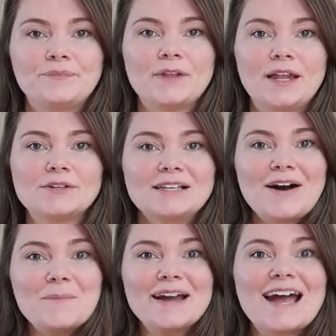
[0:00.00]
And I was like,
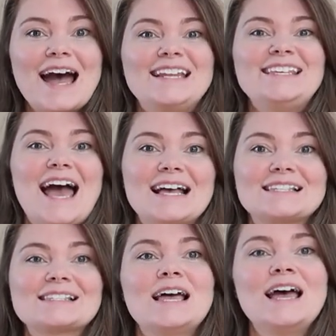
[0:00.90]
oh my God, yes.
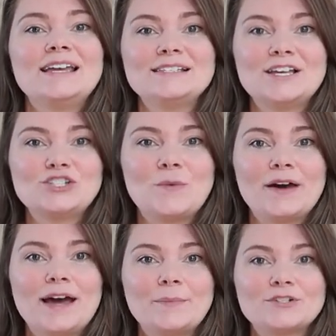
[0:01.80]
He's like, do you want
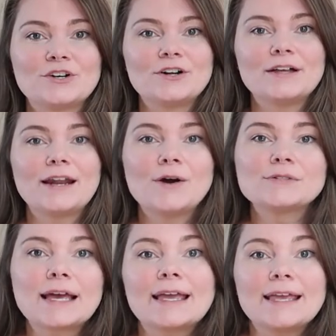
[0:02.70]
an epidural? And I was
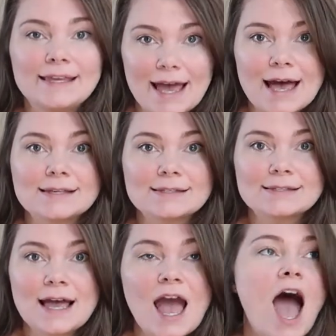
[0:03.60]
like, yes.
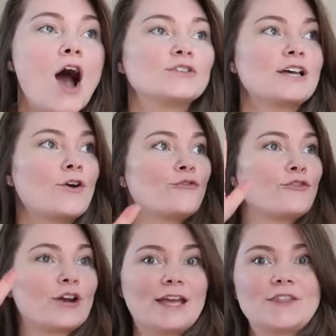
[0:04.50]
I was like,
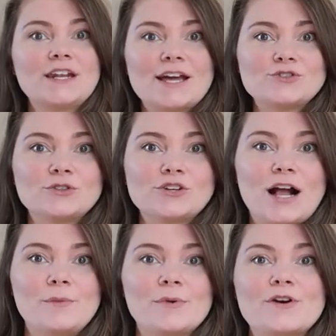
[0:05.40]
forget the natural
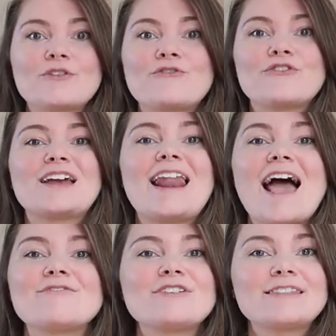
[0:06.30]
childbirth, forget
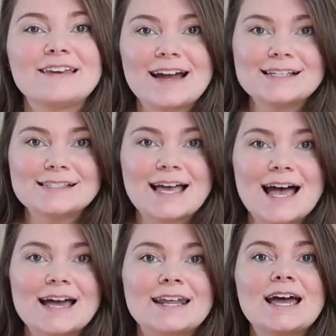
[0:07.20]
everything I
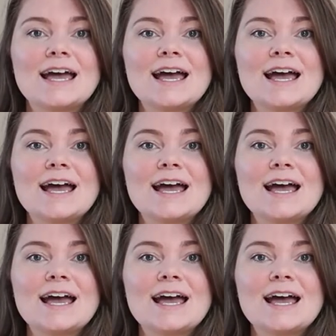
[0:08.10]
said.